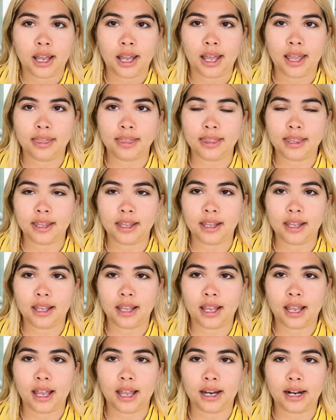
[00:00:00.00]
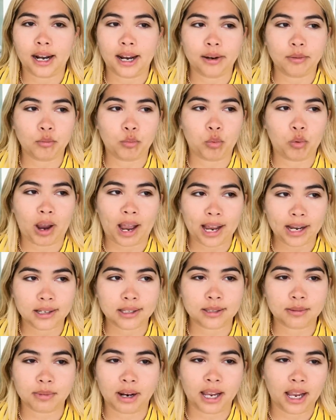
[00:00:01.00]
And, and I
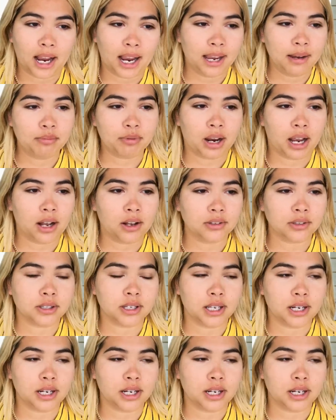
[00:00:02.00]
waxed my eyebrows,